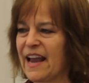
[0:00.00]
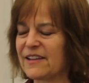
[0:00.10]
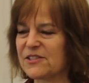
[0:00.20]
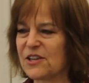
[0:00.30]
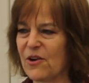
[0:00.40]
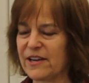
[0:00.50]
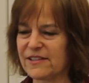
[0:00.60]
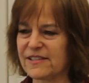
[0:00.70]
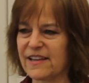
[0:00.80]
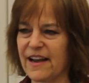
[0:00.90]
And so I
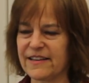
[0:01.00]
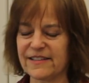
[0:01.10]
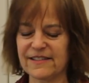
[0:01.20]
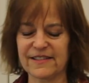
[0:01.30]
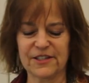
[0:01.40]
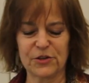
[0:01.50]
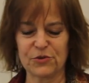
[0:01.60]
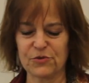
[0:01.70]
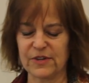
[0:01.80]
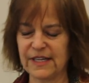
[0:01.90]
decided
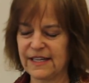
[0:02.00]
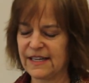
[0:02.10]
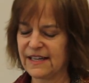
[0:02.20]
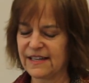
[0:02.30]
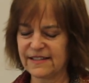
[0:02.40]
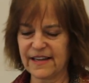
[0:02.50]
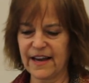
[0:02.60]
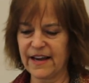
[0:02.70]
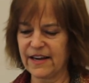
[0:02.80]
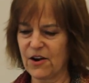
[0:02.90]
to
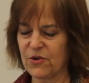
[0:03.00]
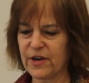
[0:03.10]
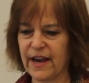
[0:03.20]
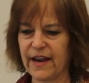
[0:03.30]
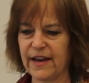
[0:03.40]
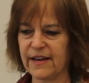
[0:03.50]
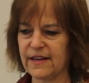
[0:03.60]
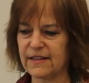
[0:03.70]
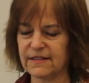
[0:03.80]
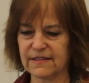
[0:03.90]
say,
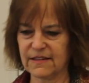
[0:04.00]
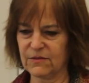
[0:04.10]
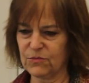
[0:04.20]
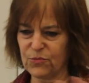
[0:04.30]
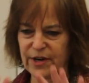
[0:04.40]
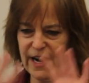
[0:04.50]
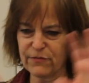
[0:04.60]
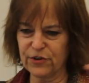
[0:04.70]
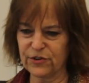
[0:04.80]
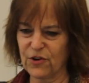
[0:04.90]
okay,
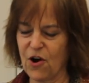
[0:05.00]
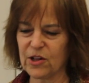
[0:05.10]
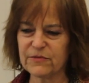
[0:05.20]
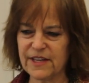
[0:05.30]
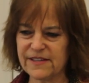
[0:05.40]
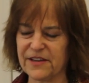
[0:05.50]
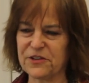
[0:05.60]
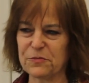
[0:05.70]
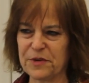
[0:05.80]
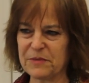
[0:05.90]
whatever all of these
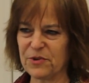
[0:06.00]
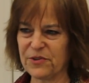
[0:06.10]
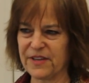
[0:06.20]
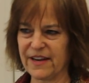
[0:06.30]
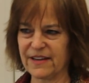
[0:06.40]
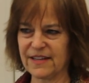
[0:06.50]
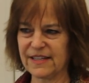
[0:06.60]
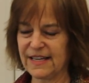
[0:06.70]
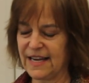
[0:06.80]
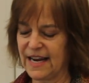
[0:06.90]
other people
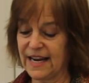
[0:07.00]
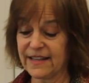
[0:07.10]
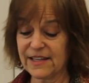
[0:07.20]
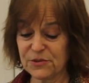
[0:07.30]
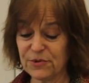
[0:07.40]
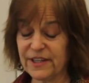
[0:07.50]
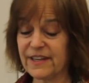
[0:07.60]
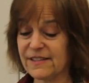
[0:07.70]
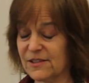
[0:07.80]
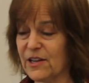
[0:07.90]
think, this really
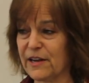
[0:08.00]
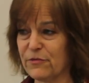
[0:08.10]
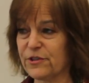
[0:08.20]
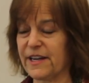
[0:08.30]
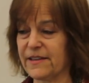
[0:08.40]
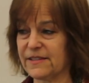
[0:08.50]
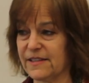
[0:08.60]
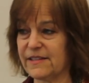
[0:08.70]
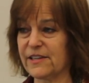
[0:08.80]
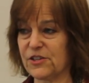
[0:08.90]
is a life or death
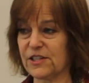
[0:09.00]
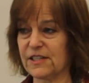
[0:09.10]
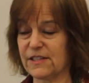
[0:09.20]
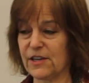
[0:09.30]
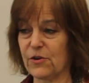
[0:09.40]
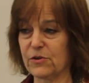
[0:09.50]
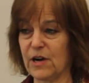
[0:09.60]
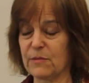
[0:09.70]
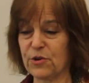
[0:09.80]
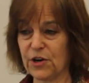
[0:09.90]
decision. And so
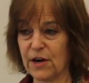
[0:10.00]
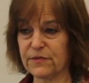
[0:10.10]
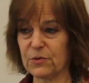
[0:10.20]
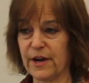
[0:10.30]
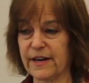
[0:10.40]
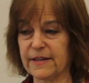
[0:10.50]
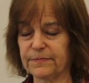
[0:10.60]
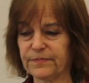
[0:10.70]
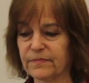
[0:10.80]
I put off the wedding.